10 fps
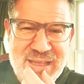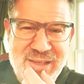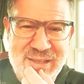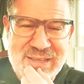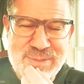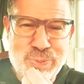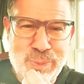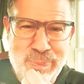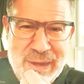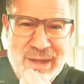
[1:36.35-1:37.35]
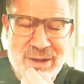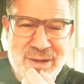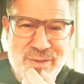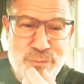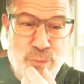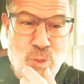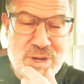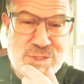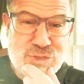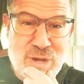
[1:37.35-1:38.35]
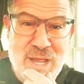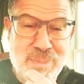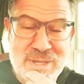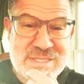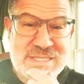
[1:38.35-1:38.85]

uh, and prepare for his trial because